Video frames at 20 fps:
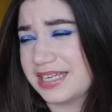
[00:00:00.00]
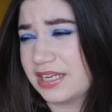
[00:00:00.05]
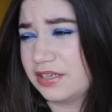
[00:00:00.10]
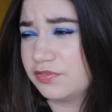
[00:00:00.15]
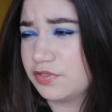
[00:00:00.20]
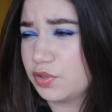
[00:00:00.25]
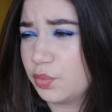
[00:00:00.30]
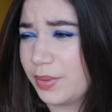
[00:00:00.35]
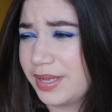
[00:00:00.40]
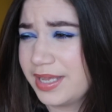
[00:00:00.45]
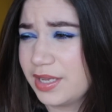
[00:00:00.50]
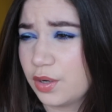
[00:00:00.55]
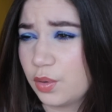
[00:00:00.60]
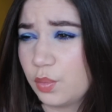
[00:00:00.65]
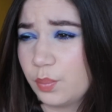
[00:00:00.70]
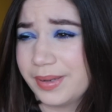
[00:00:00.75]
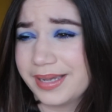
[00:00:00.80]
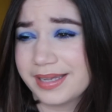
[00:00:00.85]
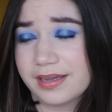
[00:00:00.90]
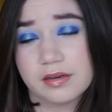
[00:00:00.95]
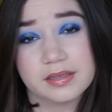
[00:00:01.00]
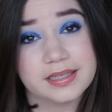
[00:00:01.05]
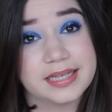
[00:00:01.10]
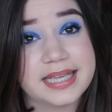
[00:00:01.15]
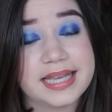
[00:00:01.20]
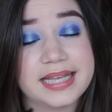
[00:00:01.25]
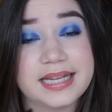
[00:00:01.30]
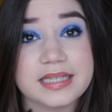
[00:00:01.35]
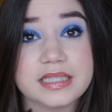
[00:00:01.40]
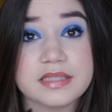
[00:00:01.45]
of the way, oh my god, I
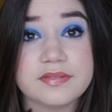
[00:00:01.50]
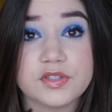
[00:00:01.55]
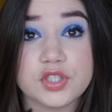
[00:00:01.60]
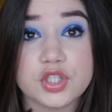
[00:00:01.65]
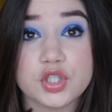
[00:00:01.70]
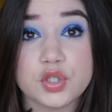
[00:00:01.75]
cannot even